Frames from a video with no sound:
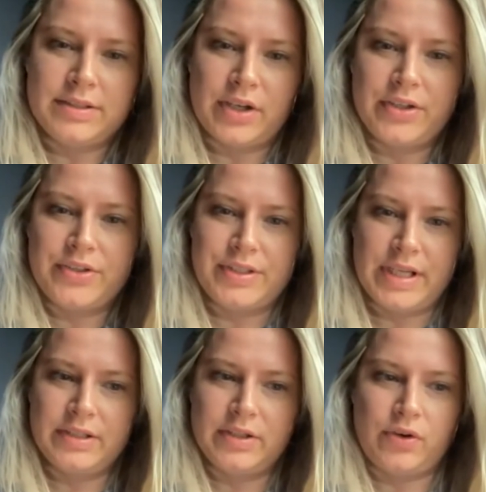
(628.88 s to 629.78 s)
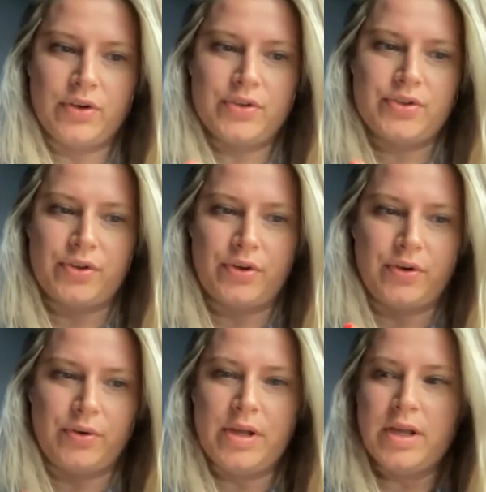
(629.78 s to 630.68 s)
started to take the course.
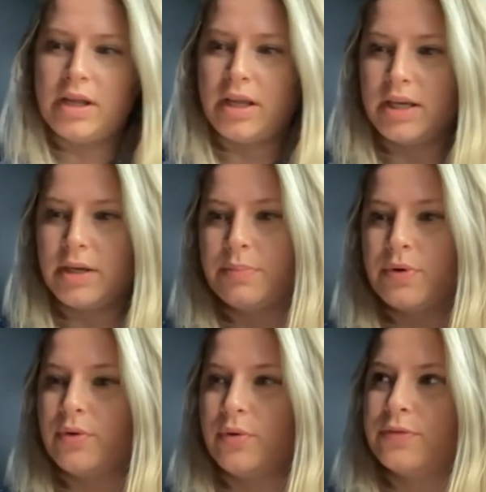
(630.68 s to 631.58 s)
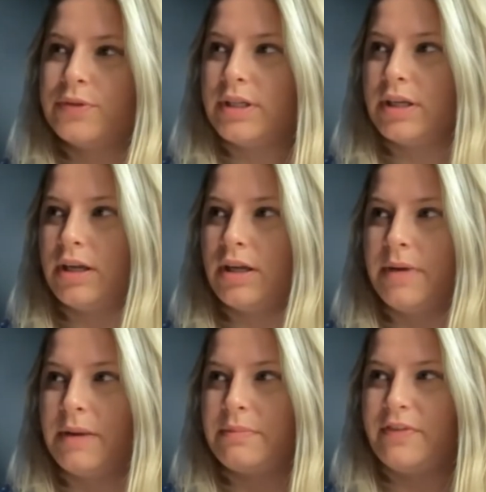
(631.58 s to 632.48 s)
So it improved
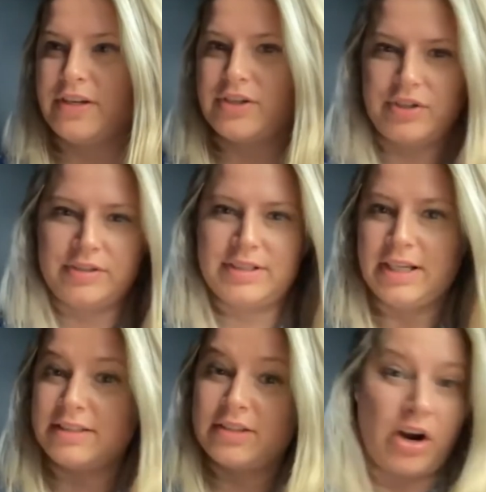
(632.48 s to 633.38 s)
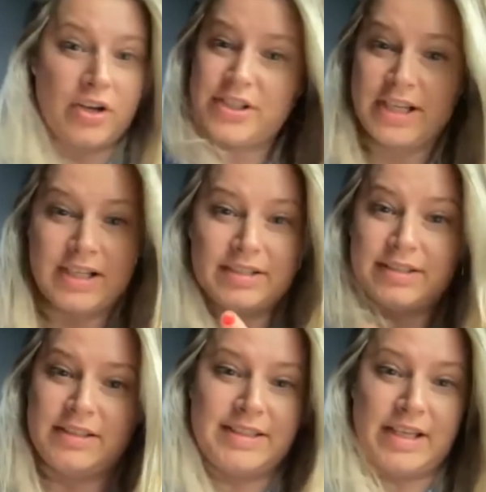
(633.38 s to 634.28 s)
my professional skills, hard skills,
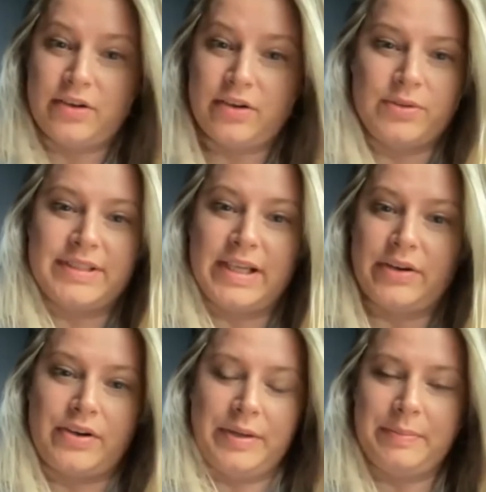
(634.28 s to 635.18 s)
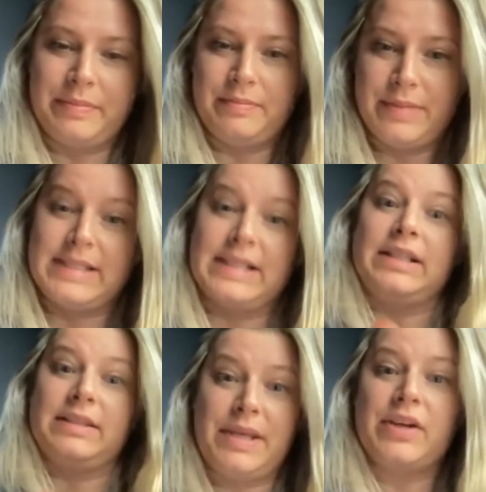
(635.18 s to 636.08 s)
the whole theory, basically,
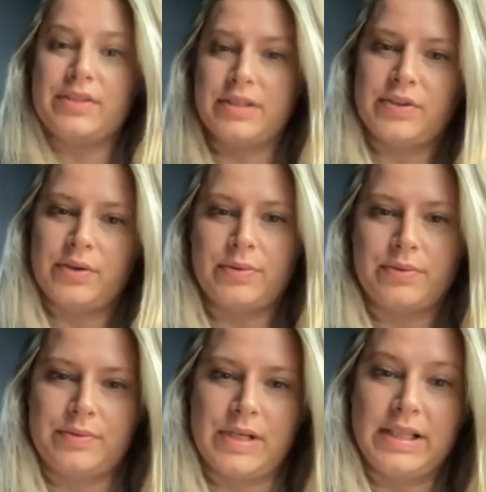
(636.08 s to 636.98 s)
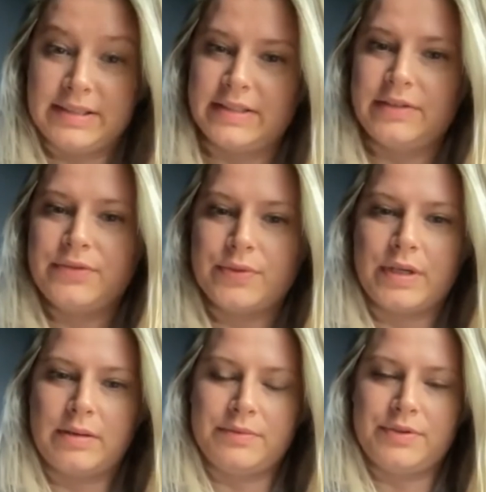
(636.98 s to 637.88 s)
because it's so relative to
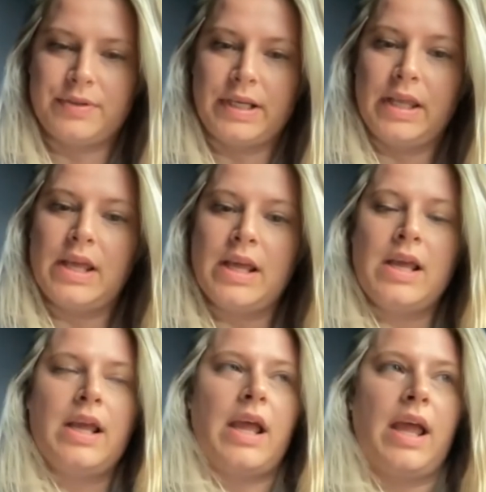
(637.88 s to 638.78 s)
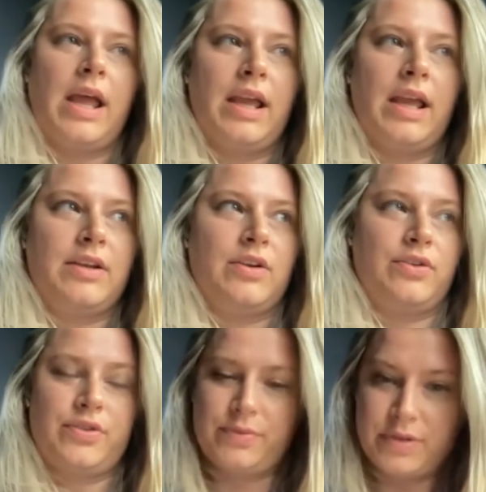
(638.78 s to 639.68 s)
what I'm doing, and
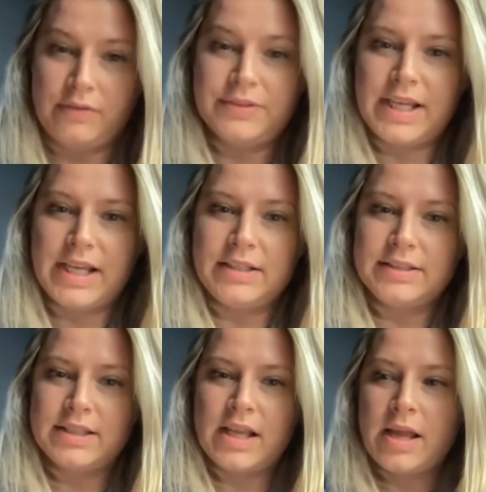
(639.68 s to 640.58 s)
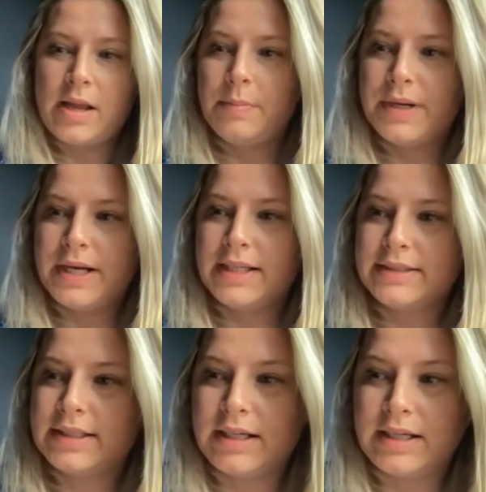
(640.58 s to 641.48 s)
also soft skills. But